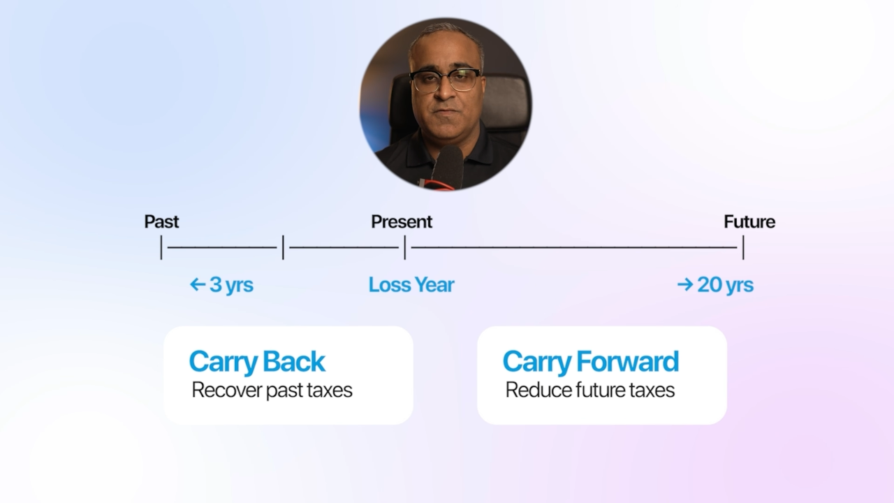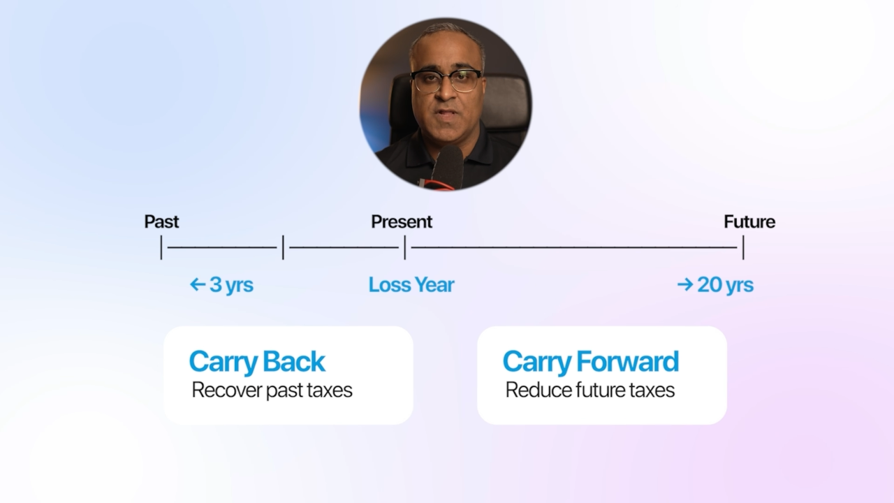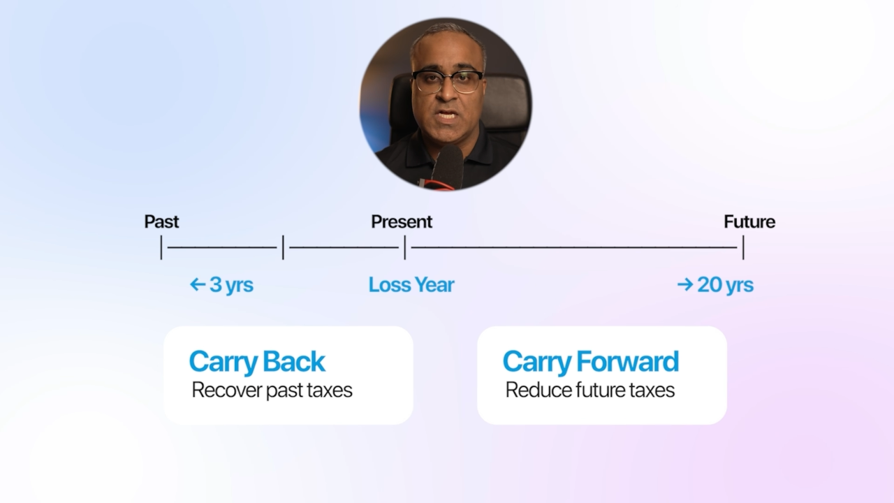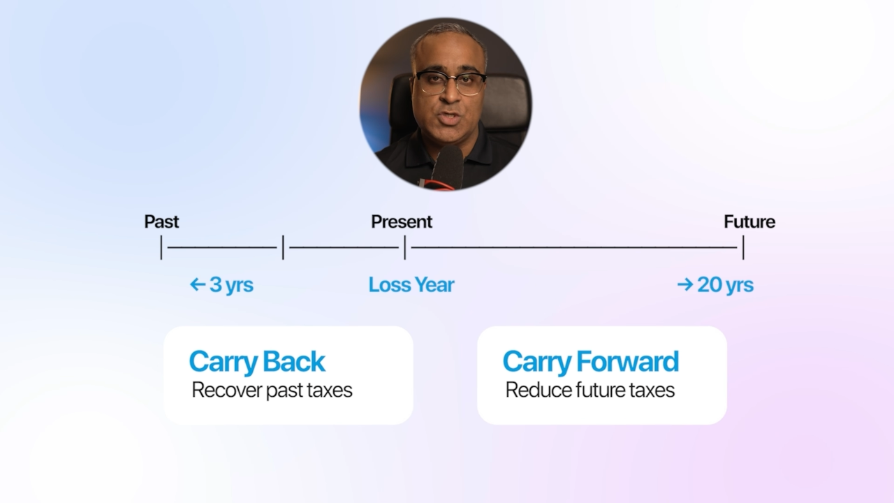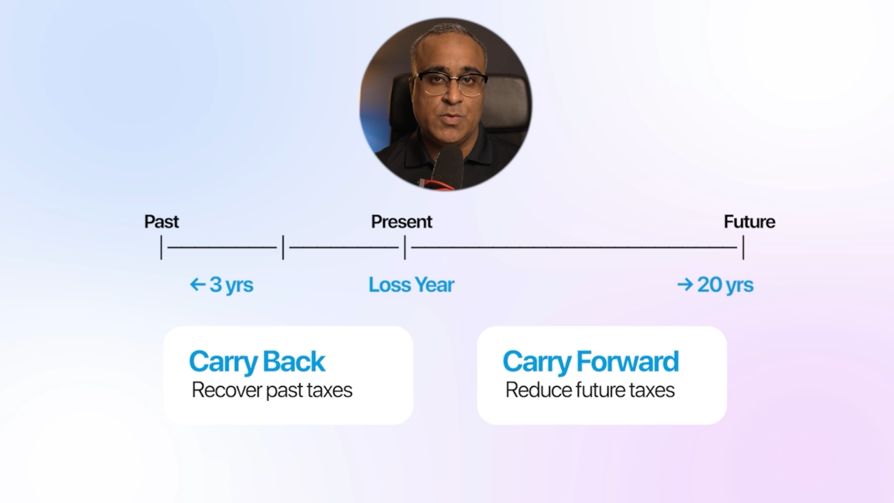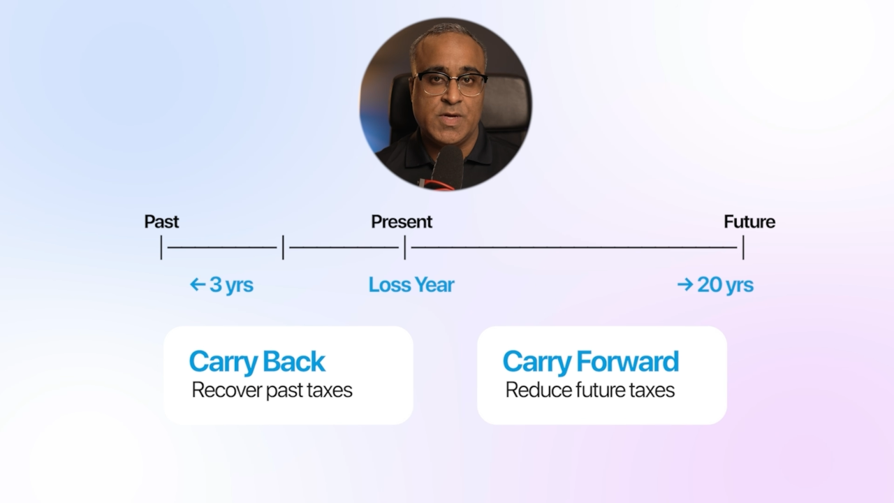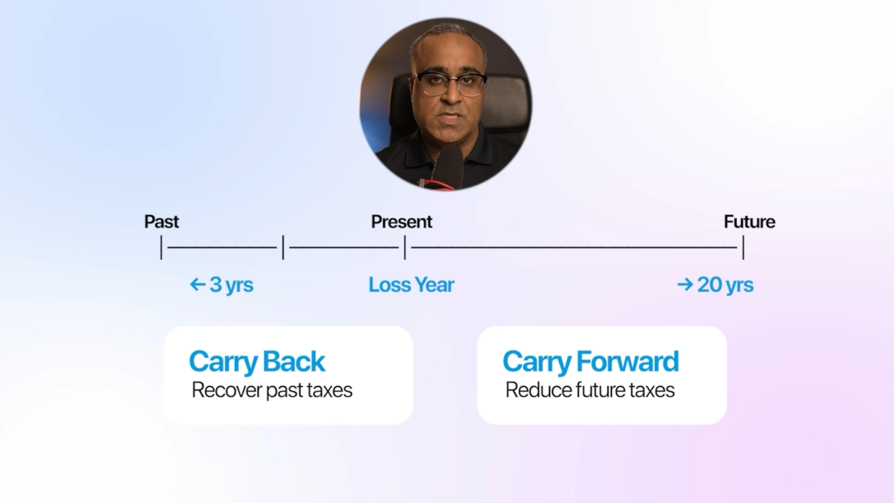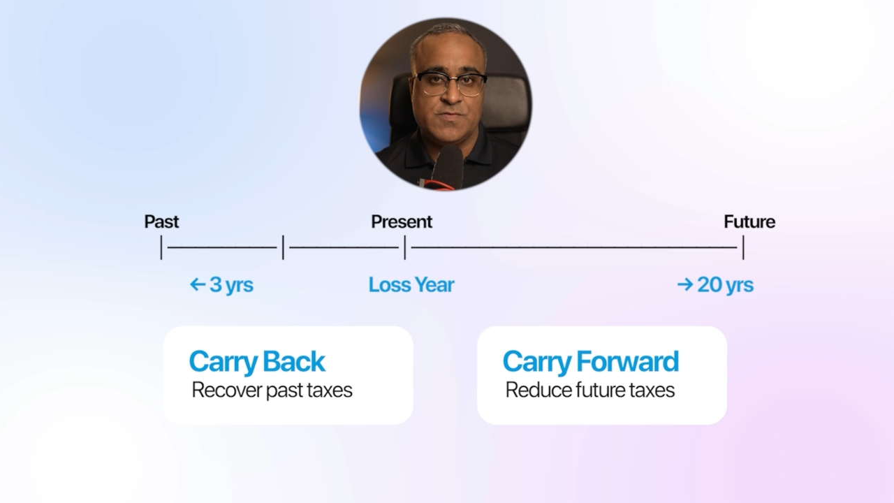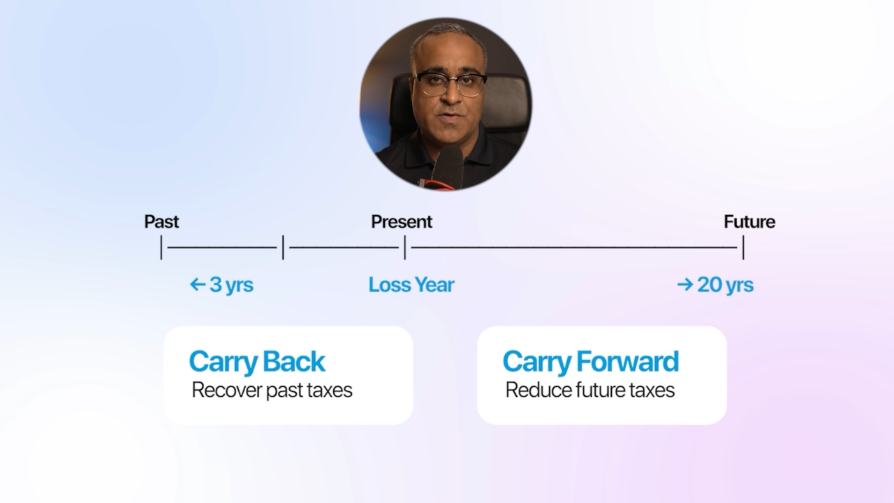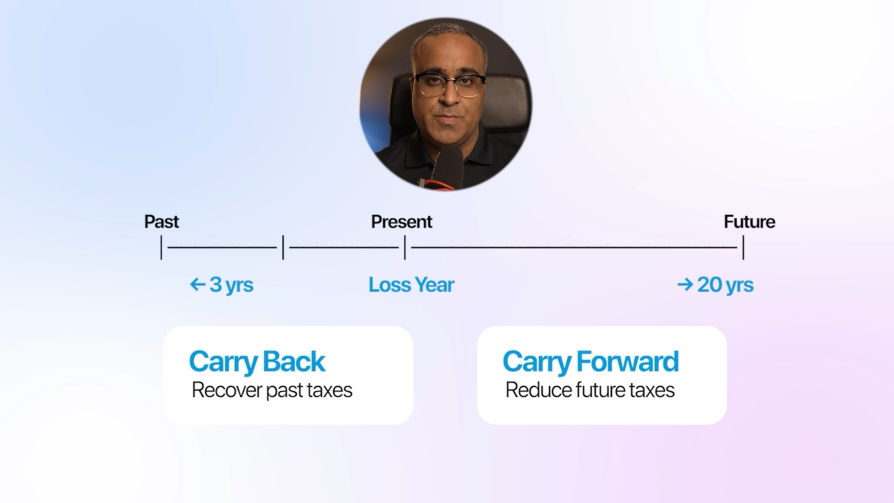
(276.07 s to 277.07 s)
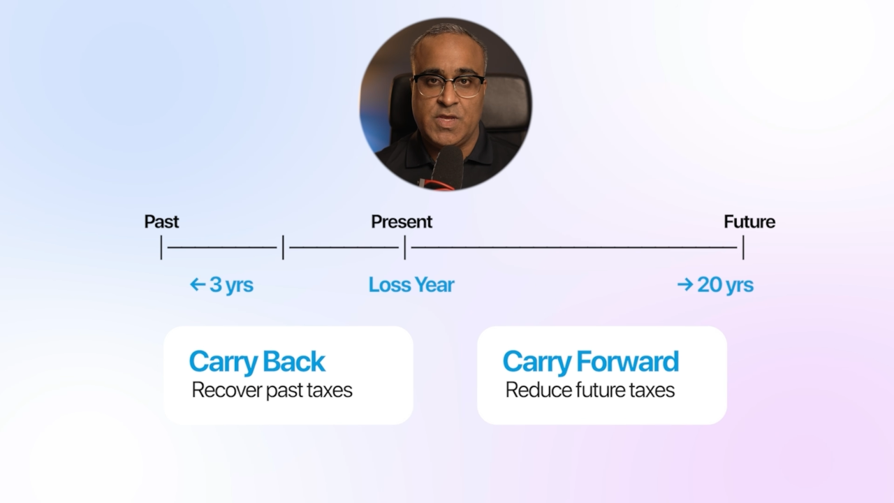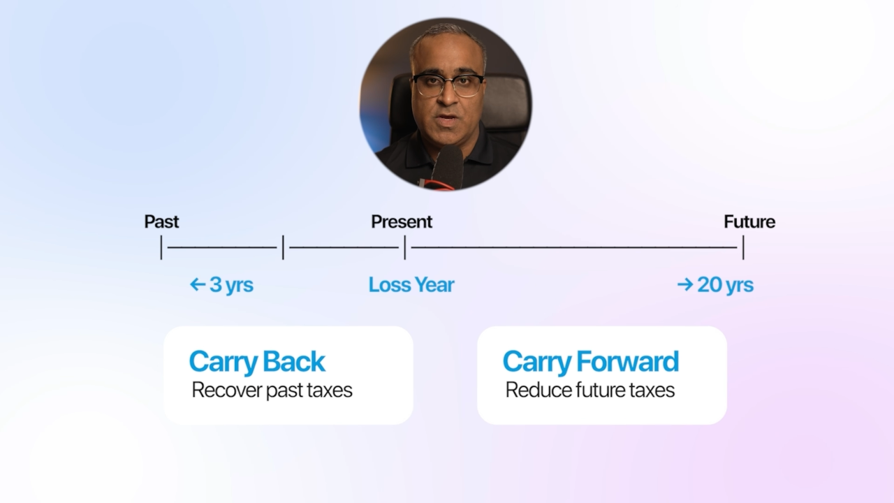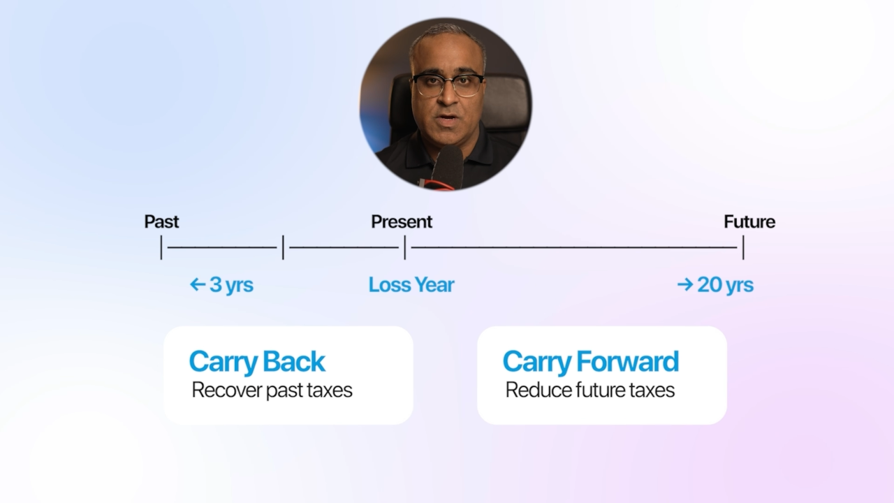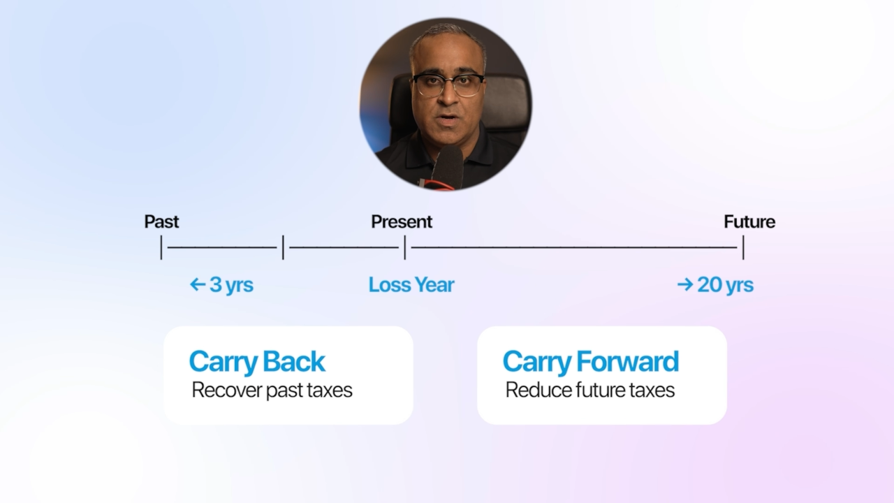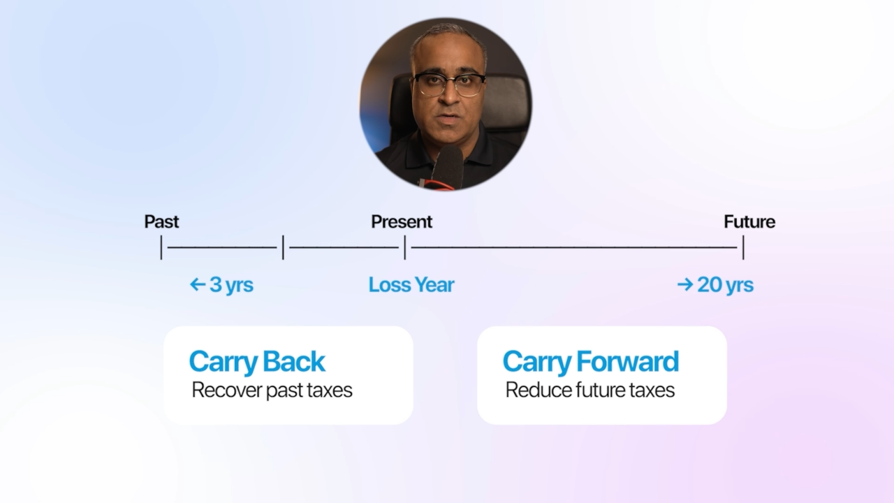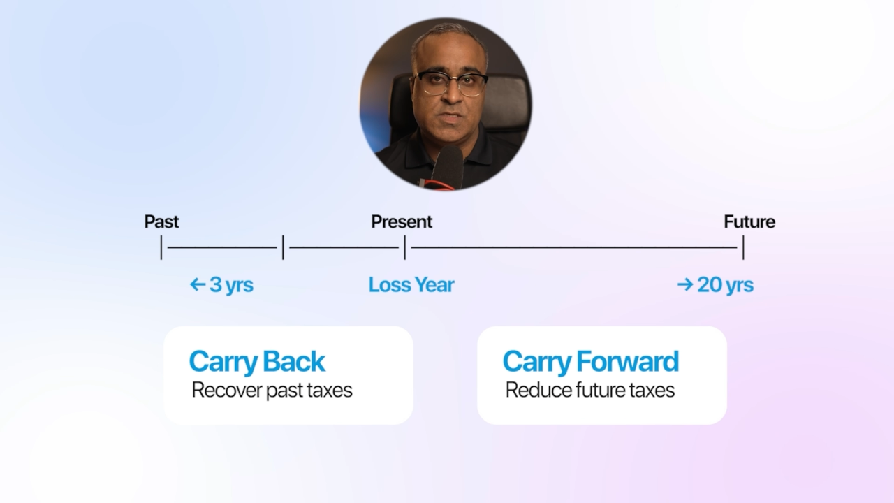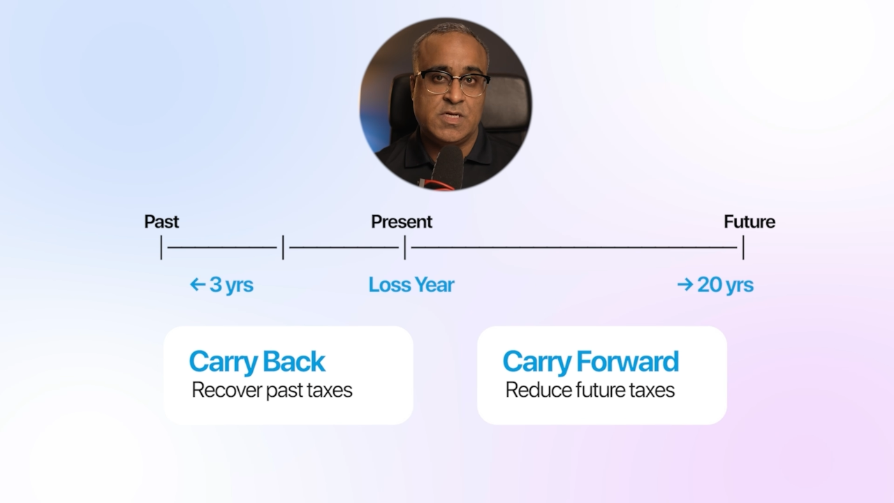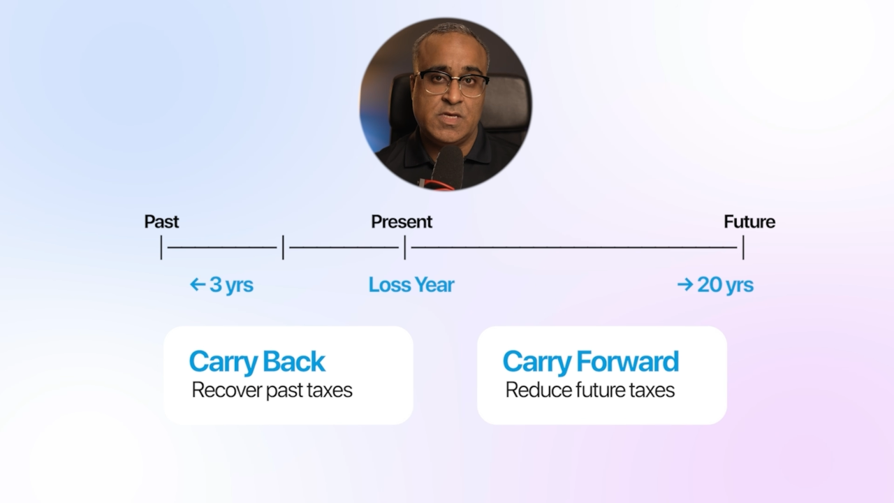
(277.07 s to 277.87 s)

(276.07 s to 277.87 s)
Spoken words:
fluctuates from year to